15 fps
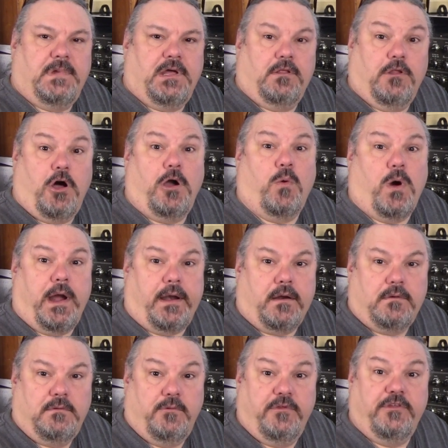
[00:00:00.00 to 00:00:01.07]
a long
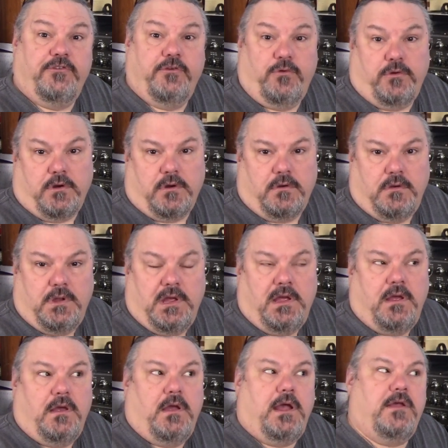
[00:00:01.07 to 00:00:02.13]
wire, with a tuner,
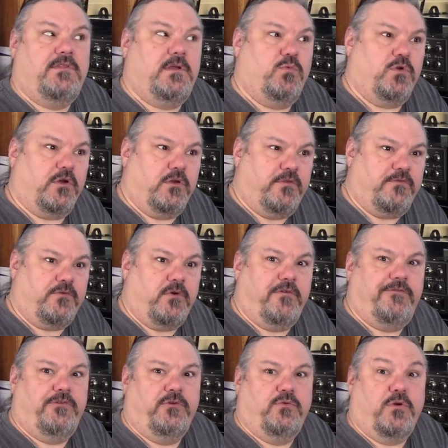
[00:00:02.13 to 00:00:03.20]
and then we're going to throw
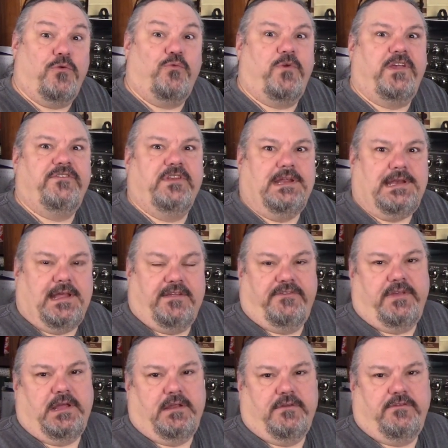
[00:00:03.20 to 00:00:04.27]
a few resonant
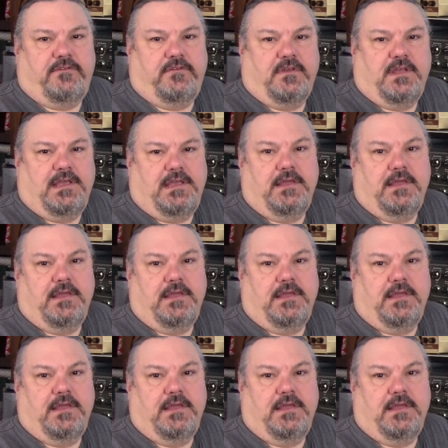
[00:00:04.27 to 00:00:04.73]
antennas